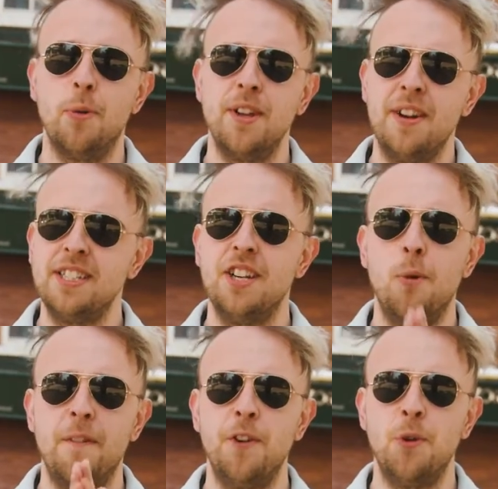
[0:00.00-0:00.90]
We don't actually know
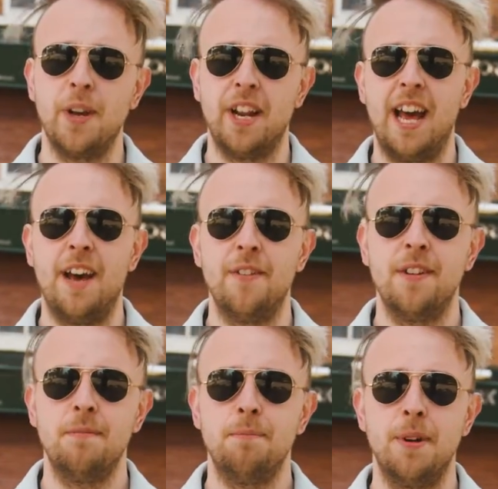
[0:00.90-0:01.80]
what food we're gonna have,
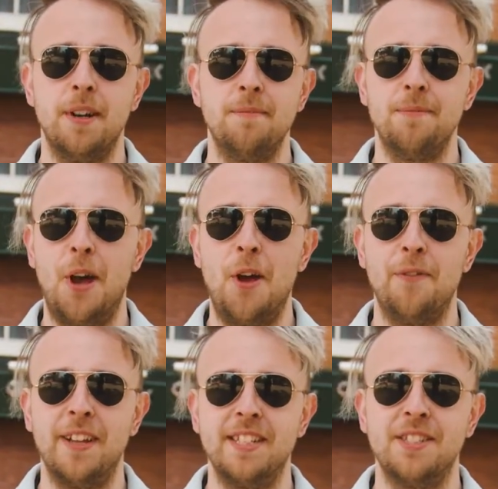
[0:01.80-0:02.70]
but
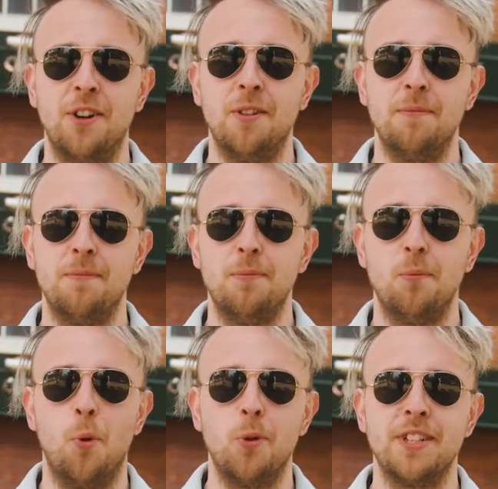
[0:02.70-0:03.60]
hopefully it's not
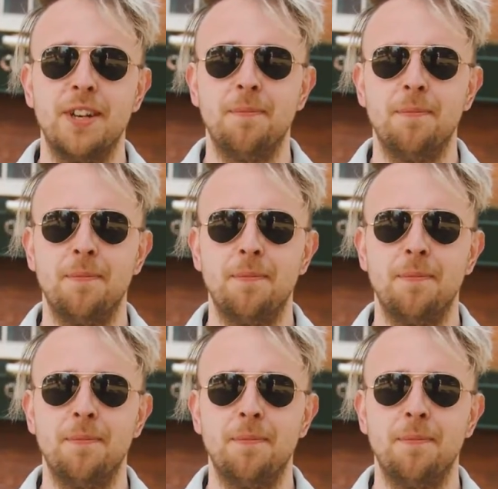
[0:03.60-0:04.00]
water.